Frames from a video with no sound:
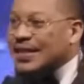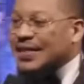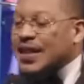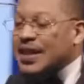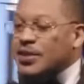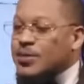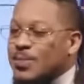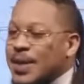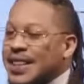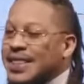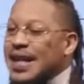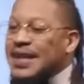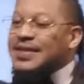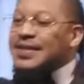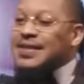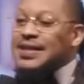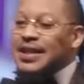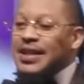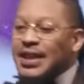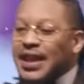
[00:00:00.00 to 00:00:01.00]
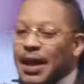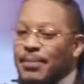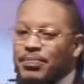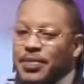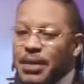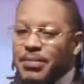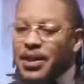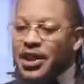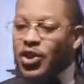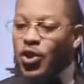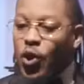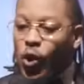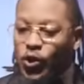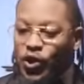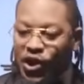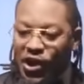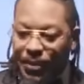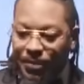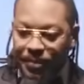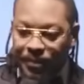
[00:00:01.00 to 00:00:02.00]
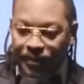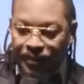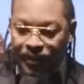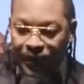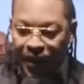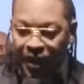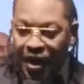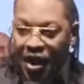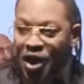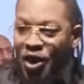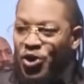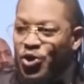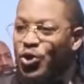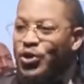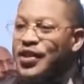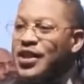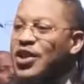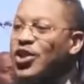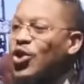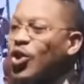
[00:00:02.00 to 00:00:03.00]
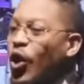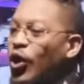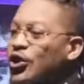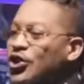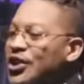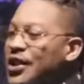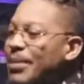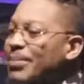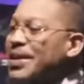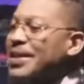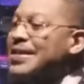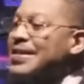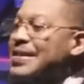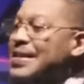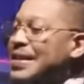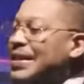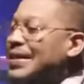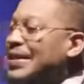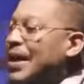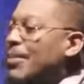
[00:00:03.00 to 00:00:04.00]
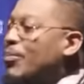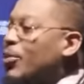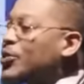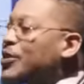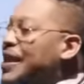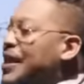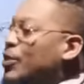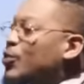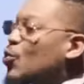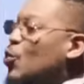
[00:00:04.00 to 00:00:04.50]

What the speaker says: things, but they still kept them in Goshen. You see, Goshen is still the most